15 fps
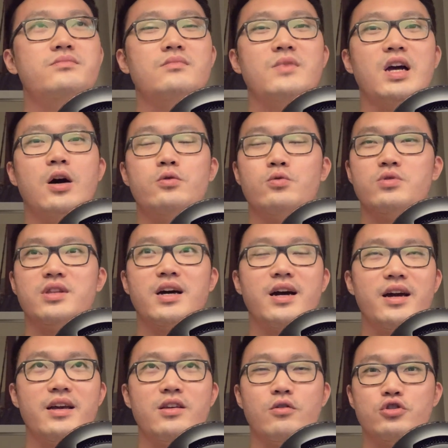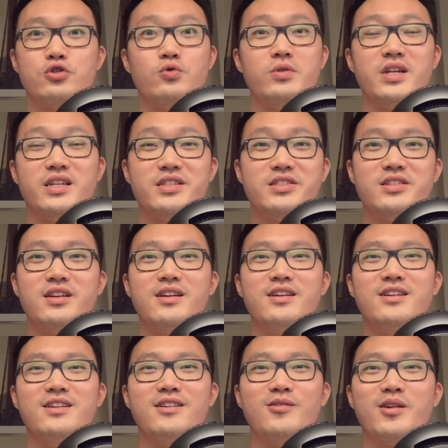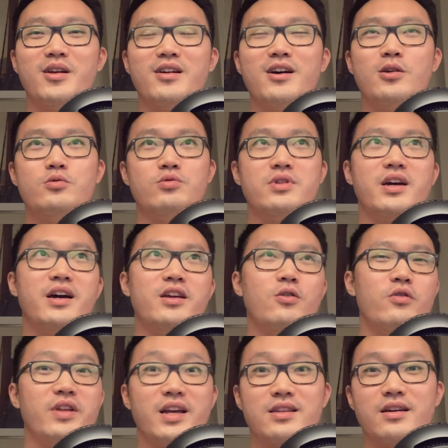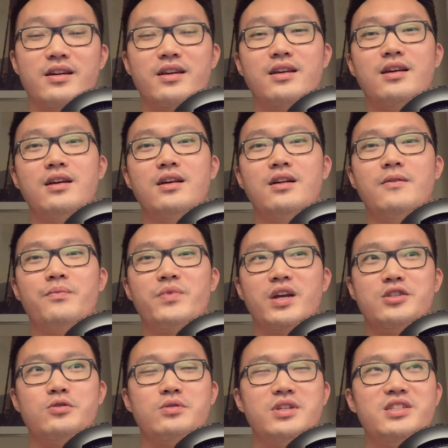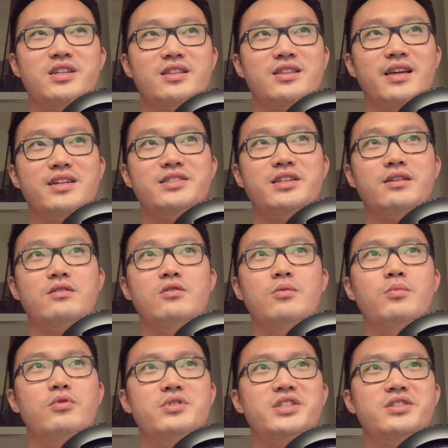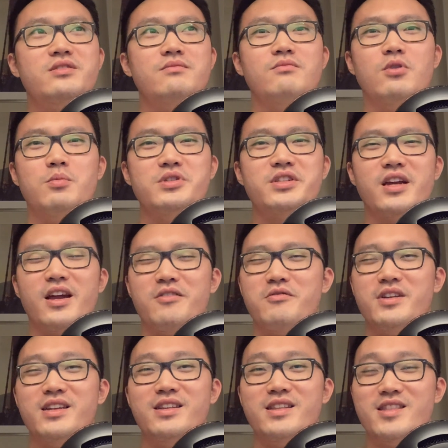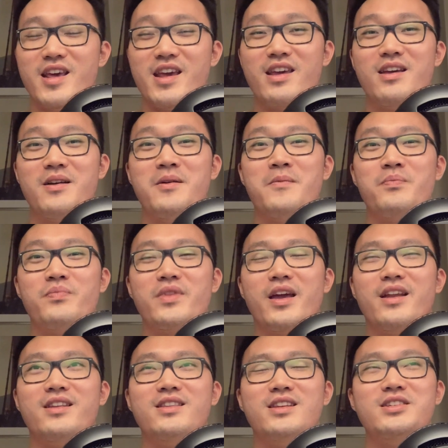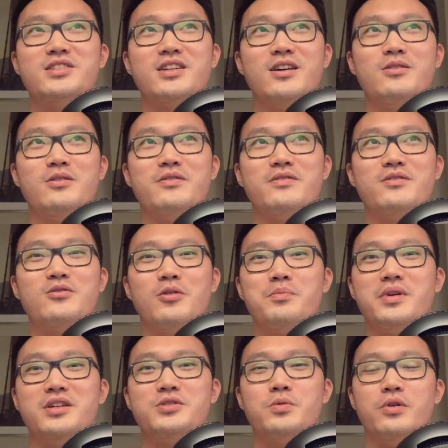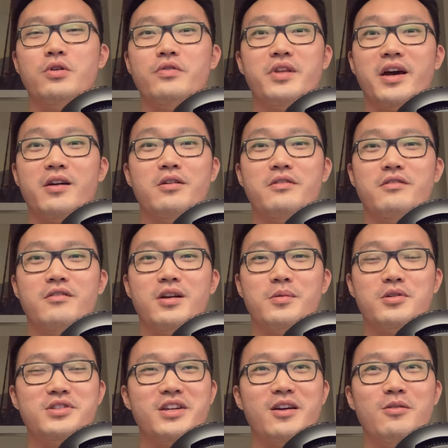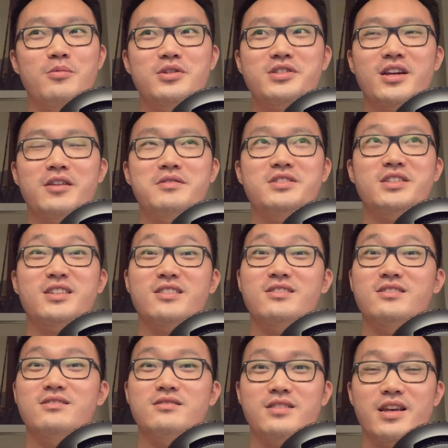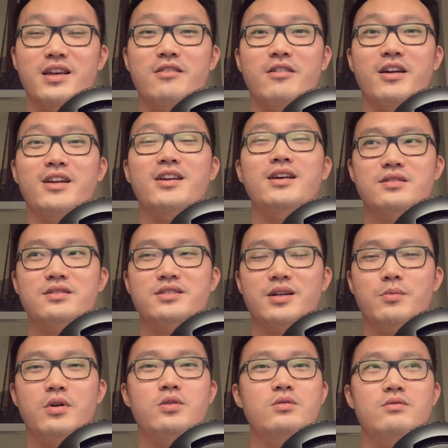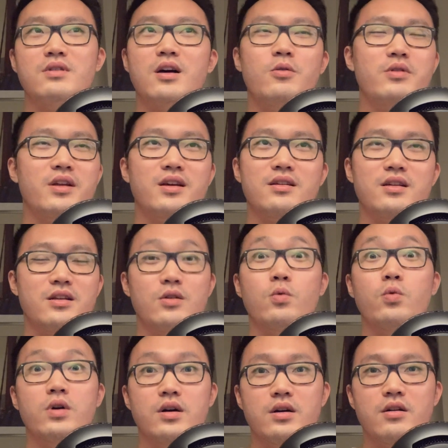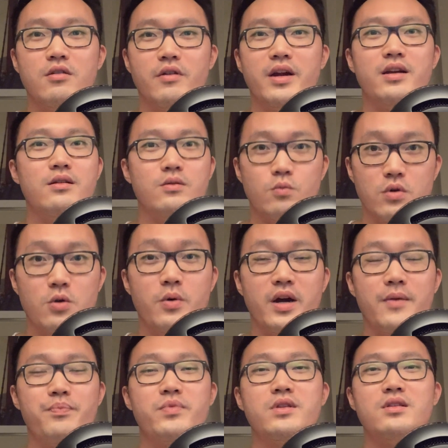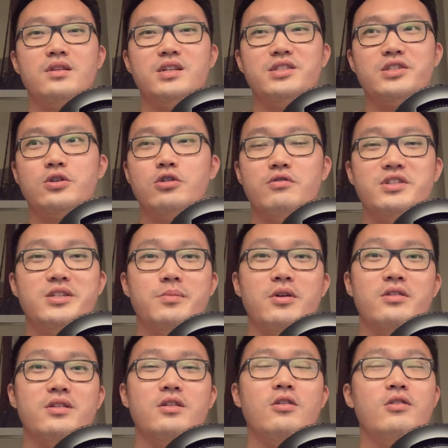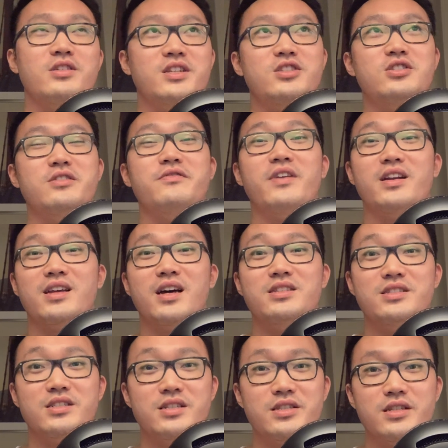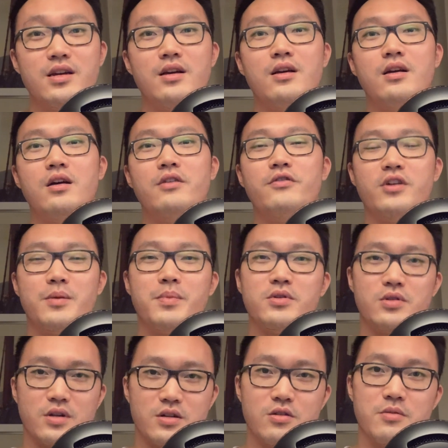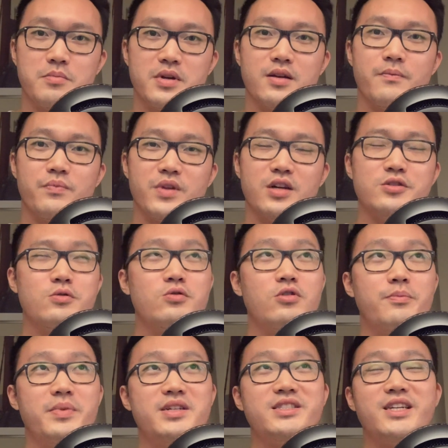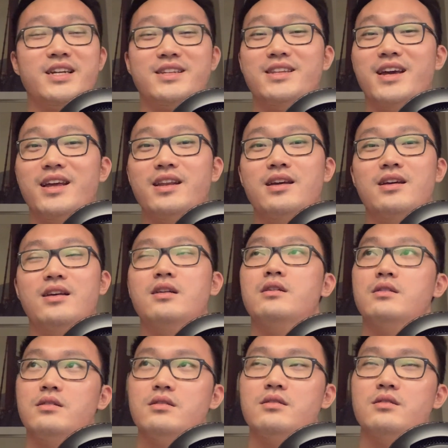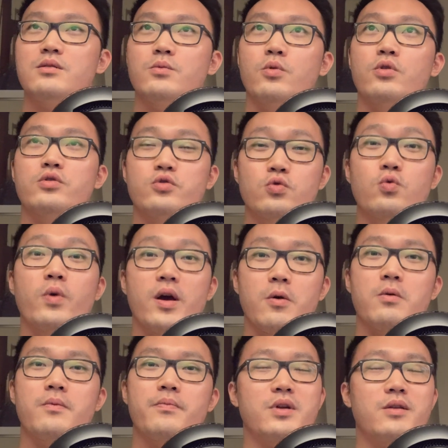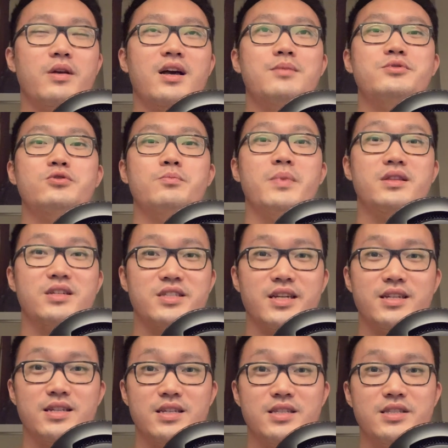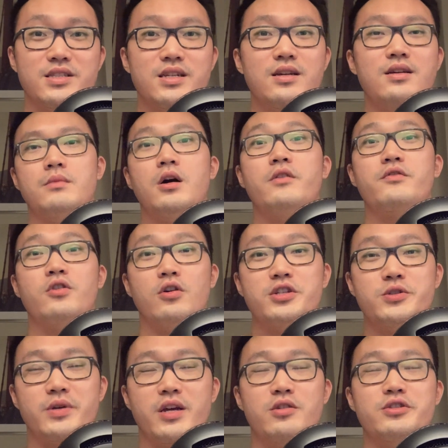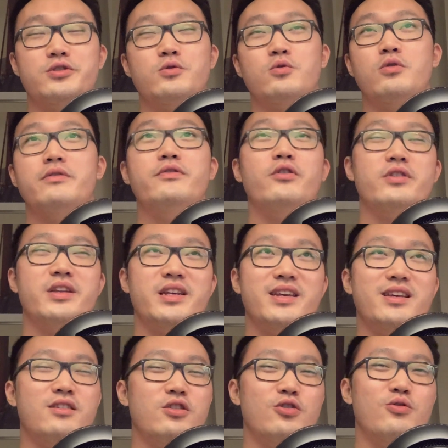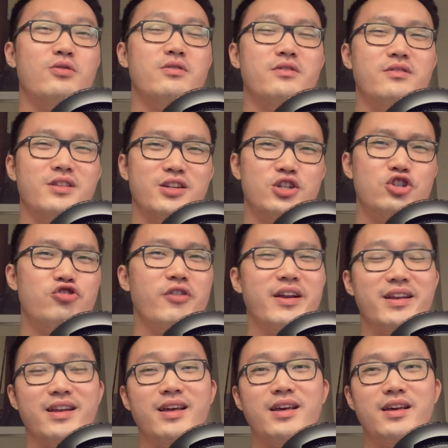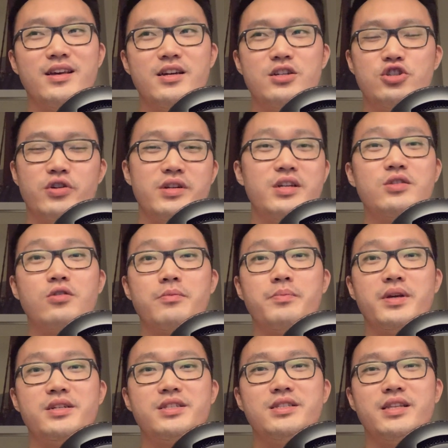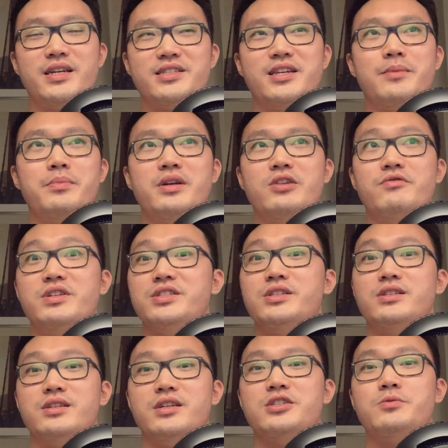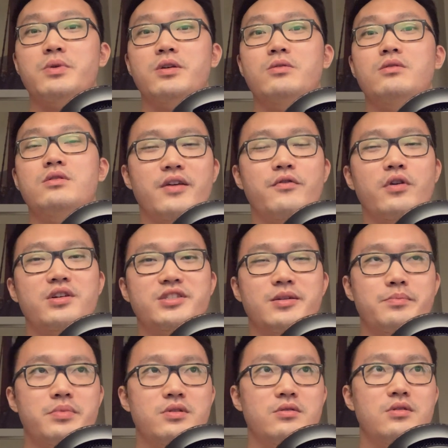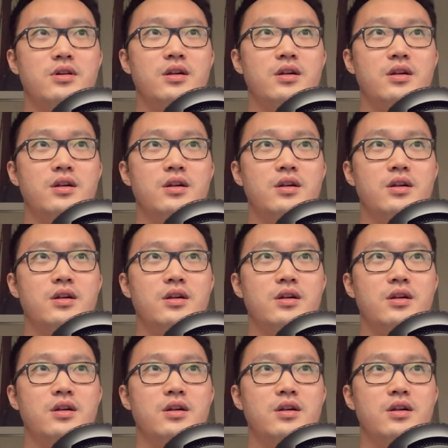how to tie your shoelace, right? How to tie your necktie. Yeah, so these are things that almost every day, and these kind of topics will not die off, right? Because almost every single day, right, someone out there in the world, right, worldwide, is curious about it or is actually finding answers for that particular topic. Yeah, so topics like that will do well when it comes to methods like this. But of course, you can also go for the the trendy topics that is happening recently as well. For example,